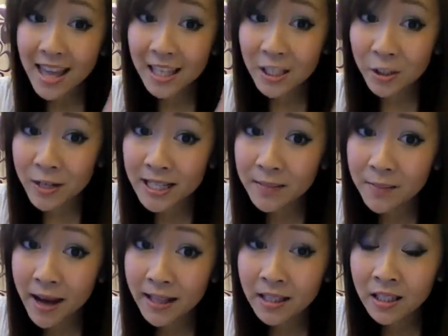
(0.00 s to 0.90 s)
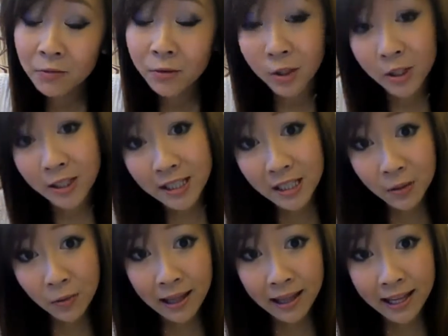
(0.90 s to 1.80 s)
It treats spots, reduces
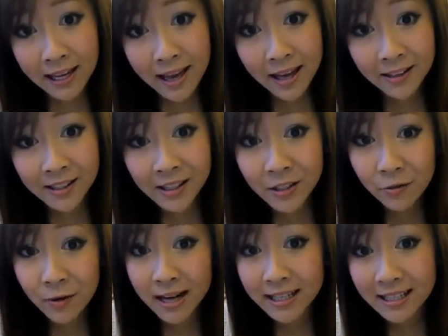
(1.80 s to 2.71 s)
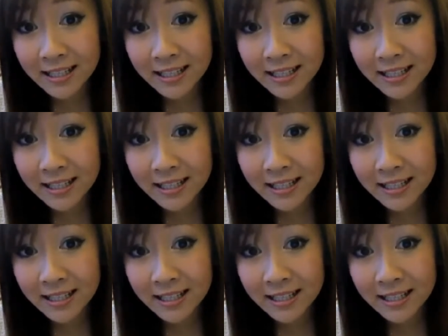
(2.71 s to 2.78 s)
swelling, and also redness.